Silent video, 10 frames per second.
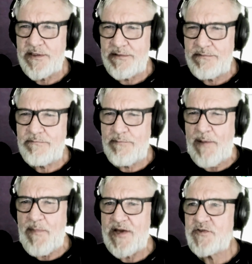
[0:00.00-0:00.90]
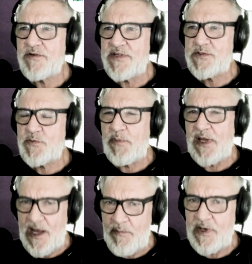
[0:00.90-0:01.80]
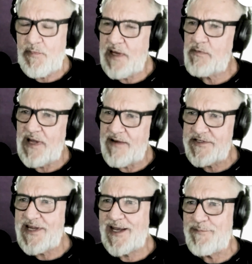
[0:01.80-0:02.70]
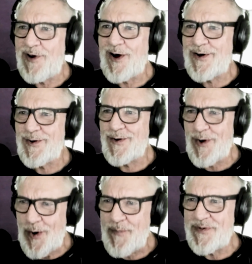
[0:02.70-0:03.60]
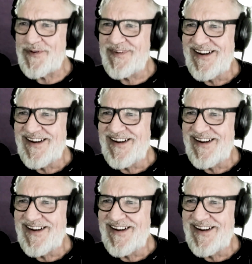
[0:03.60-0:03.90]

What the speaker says: And my measure of this would be how many people have a second monitor open